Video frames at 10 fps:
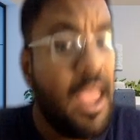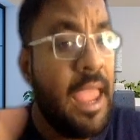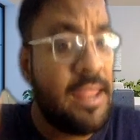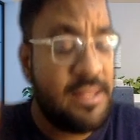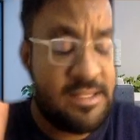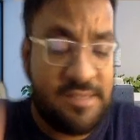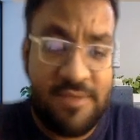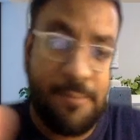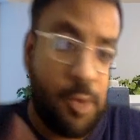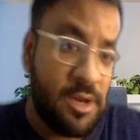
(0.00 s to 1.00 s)
and there's a
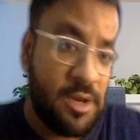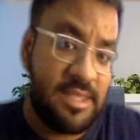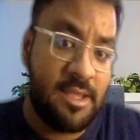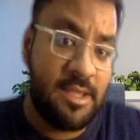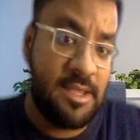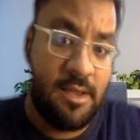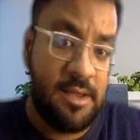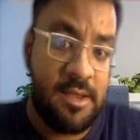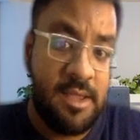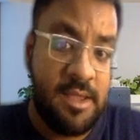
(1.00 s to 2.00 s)
very important thing
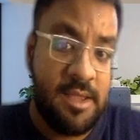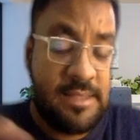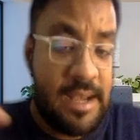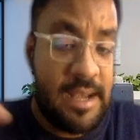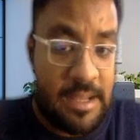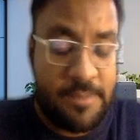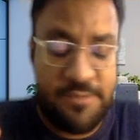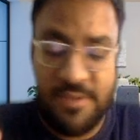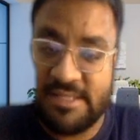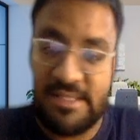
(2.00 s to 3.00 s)
that comes
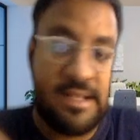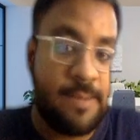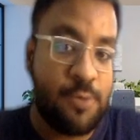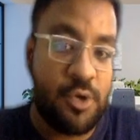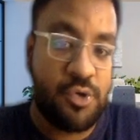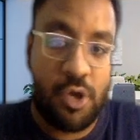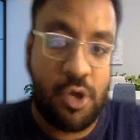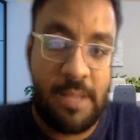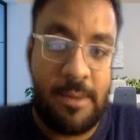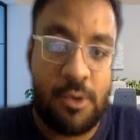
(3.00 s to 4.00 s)
with this that I'm going to
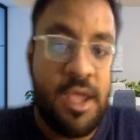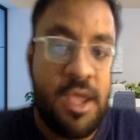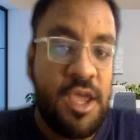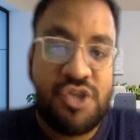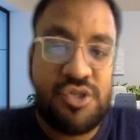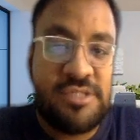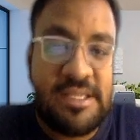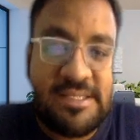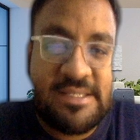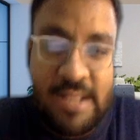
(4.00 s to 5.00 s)
talk about. So
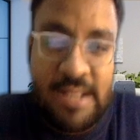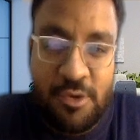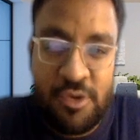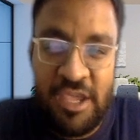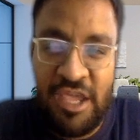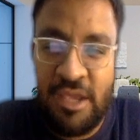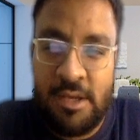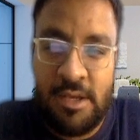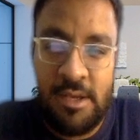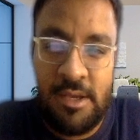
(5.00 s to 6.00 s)
just say that, okay,
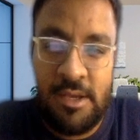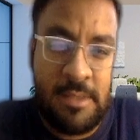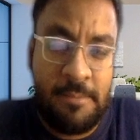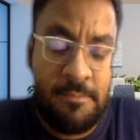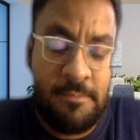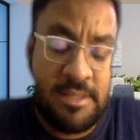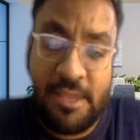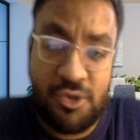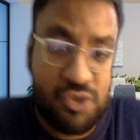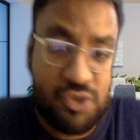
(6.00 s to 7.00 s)

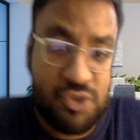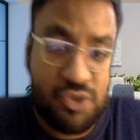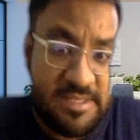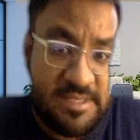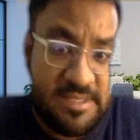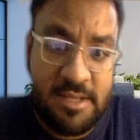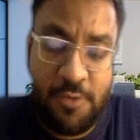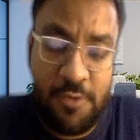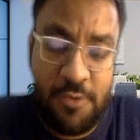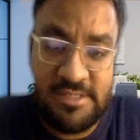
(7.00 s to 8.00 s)
thank you so much, Miss Anna,
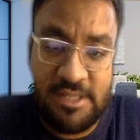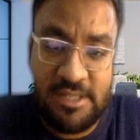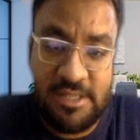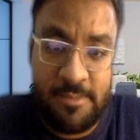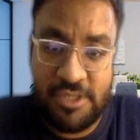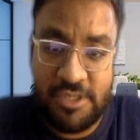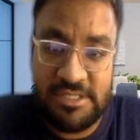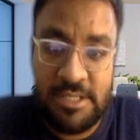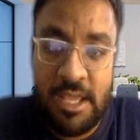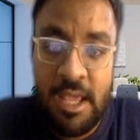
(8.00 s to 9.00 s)
for answering all my
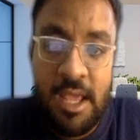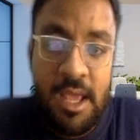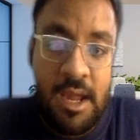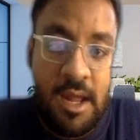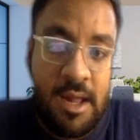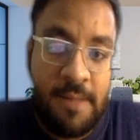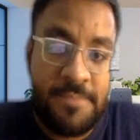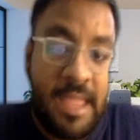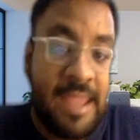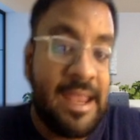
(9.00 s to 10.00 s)
question.
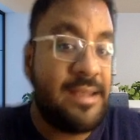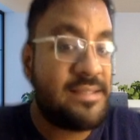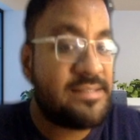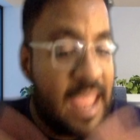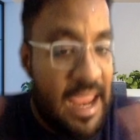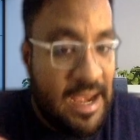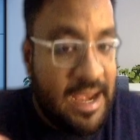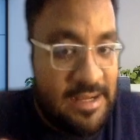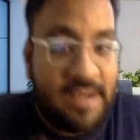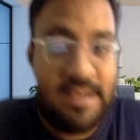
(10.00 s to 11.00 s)
I
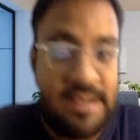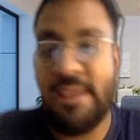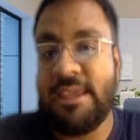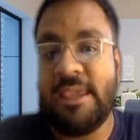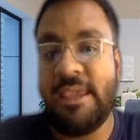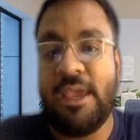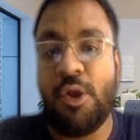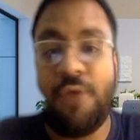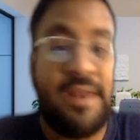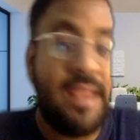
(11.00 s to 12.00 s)
understand that taking
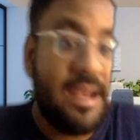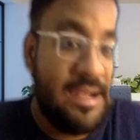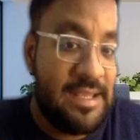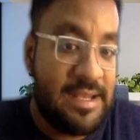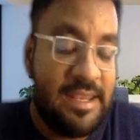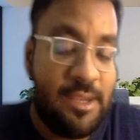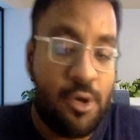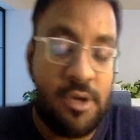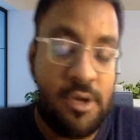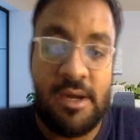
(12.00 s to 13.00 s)
care of an elderly
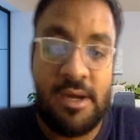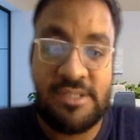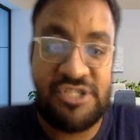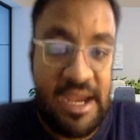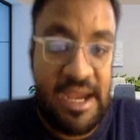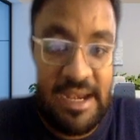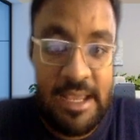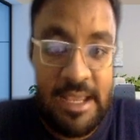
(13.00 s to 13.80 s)
or child